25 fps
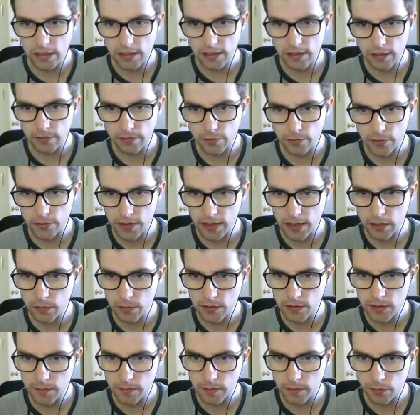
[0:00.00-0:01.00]
If there's anyone
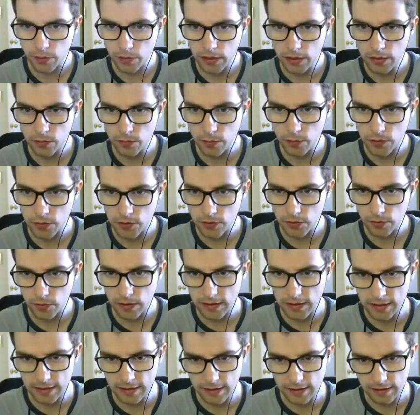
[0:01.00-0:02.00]
to my right, which there
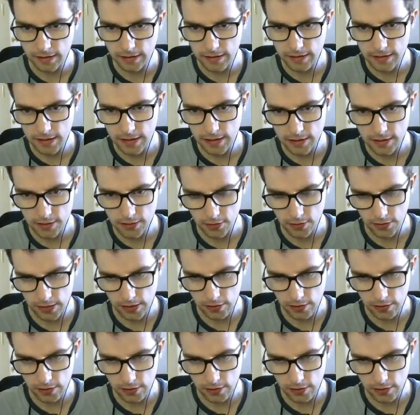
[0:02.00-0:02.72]
isn't in this case, I'll then